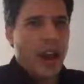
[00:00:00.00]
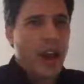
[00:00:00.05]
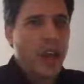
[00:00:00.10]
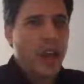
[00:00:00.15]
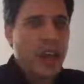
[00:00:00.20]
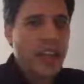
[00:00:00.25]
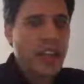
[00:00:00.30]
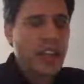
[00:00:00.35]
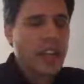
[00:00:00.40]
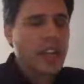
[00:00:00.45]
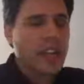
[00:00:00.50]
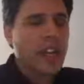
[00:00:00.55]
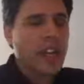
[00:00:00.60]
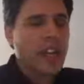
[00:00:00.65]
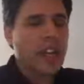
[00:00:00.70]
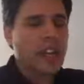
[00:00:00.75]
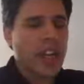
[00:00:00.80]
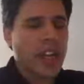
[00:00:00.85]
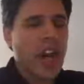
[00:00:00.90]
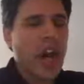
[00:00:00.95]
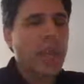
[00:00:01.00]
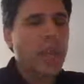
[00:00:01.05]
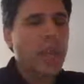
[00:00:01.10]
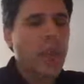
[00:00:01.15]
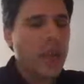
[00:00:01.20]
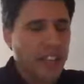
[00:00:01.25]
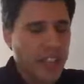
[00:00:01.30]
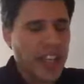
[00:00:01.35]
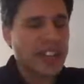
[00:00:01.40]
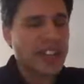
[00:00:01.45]
Okay, there's a
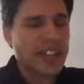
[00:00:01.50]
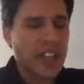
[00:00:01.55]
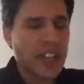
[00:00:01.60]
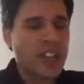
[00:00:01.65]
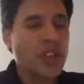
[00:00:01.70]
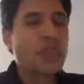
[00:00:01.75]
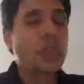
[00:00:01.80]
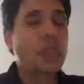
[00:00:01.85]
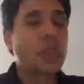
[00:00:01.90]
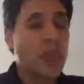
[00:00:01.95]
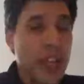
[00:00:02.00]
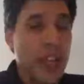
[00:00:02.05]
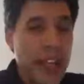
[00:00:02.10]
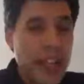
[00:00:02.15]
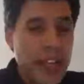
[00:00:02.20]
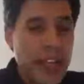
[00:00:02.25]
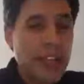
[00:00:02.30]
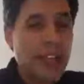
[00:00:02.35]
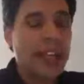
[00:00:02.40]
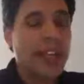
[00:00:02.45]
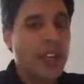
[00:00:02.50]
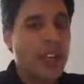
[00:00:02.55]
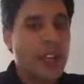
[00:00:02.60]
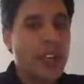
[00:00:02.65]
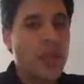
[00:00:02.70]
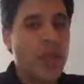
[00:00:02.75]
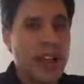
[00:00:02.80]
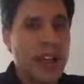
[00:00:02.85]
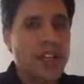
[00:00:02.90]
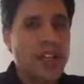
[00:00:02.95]
couple things. That's a really
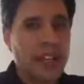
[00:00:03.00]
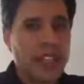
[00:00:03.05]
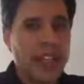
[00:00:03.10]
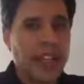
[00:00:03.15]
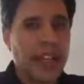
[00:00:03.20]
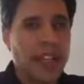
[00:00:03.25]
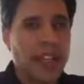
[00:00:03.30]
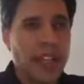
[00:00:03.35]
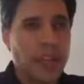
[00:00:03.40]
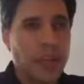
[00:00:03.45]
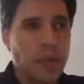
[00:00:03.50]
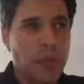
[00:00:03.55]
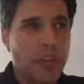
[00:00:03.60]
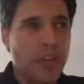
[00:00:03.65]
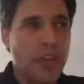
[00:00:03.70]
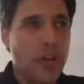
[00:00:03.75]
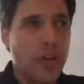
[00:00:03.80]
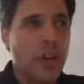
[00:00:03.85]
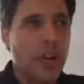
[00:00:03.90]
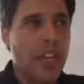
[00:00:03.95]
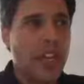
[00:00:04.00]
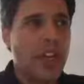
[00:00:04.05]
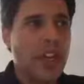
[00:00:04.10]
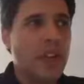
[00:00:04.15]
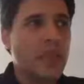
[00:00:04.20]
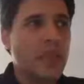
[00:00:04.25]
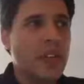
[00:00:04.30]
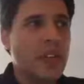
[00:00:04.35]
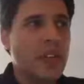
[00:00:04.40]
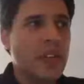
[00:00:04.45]
good question. It's like I said before, you
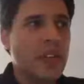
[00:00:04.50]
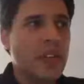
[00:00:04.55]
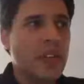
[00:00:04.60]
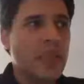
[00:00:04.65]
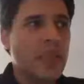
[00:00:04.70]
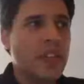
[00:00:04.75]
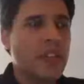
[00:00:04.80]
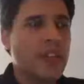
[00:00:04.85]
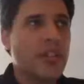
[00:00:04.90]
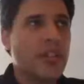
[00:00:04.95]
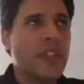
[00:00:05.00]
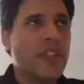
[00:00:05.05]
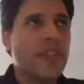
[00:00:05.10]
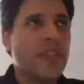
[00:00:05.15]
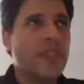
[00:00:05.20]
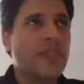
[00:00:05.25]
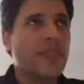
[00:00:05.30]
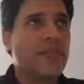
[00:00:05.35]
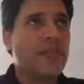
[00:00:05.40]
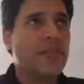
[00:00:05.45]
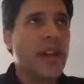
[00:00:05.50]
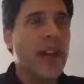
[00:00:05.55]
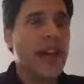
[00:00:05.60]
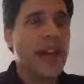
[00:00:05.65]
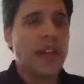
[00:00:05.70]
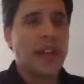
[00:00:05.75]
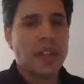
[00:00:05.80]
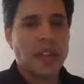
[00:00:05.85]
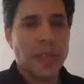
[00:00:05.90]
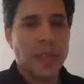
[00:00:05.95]
know, we sort of,
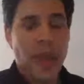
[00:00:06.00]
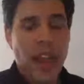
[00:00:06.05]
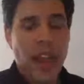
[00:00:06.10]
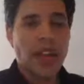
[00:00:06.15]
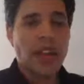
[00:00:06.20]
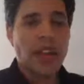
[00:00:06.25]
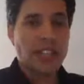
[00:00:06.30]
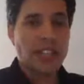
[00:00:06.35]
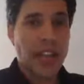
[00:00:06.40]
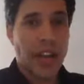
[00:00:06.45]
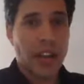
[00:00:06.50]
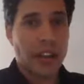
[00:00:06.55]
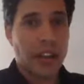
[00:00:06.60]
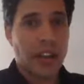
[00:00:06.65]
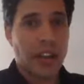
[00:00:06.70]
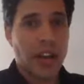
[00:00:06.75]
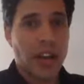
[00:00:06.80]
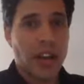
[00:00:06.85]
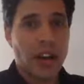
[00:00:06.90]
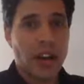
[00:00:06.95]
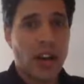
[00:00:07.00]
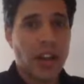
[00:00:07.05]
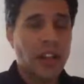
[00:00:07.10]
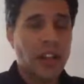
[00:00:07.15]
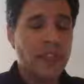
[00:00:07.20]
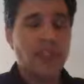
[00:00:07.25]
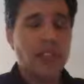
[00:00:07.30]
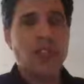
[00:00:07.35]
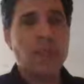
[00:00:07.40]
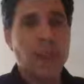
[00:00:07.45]
the parents out there,
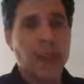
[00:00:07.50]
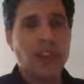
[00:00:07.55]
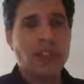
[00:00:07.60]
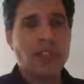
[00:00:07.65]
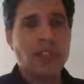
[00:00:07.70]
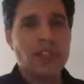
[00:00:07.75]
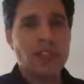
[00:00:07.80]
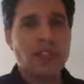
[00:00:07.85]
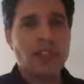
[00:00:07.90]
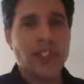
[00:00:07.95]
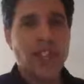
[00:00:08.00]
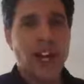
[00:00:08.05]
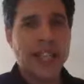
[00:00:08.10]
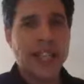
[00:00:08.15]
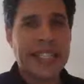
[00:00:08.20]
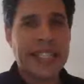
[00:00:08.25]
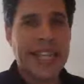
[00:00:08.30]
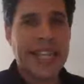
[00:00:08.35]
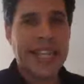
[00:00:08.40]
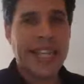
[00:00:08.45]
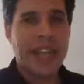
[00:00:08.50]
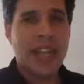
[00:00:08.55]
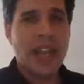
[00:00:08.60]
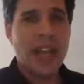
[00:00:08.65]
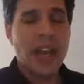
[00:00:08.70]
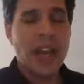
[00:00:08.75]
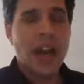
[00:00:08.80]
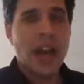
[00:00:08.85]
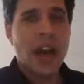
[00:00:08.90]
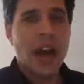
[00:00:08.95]
all of you parents who've logged in,
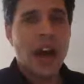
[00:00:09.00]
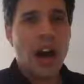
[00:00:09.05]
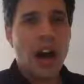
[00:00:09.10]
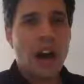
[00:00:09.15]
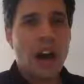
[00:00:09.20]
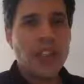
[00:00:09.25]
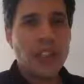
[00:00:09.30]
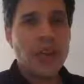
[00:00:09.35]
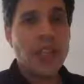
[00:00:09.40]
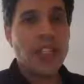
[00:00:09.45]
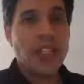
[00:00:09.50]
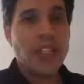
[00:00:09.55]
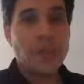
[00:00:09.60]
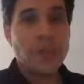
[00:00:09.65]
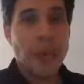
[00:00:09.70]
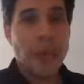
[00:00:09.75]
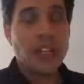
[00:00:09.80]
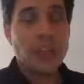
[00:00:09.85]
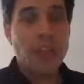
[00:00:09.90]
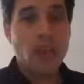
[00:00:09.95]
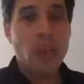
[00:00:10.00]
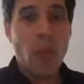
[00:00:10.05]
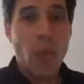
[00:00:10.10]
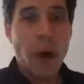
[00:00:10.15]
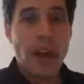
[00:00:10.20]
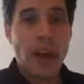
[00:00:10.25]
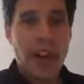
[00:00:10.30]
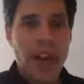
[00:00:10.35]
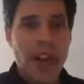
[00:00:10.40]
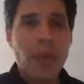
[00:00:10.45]
are doing this because you
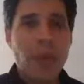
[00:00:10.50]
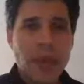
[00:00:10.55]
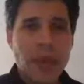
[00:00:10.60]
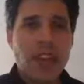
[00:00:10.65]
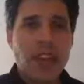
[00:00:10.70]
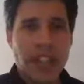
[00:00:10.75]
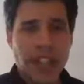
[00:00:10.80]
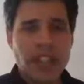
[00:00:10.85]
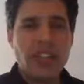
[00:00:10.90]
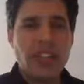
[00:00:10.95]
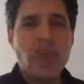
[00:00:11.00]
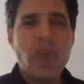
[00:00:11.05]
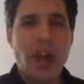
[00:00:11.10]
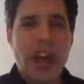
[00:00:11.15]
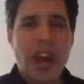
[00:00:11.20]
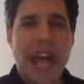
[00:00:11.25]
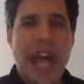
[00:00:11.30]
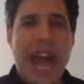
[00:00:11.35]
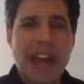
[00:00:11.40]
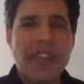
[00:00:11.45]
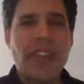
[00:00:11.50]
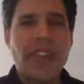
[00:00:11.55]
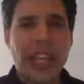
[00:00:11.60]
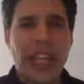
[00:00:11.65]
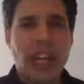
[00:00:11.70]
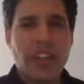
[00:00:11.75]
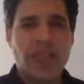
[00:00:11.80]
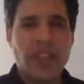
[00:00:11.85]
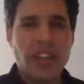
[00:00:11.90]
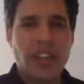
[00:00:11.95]
want to help your kids and you want to
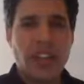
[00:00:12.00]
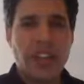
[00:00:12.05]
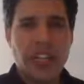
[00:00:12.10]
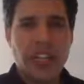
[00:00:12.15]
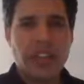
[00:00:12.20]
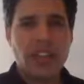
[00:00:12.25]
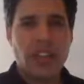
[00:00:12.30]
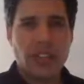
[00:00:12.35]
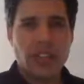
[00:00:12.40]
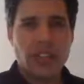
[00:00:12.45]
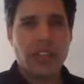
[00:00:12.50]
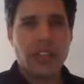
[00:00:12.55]
advocate for your kids, and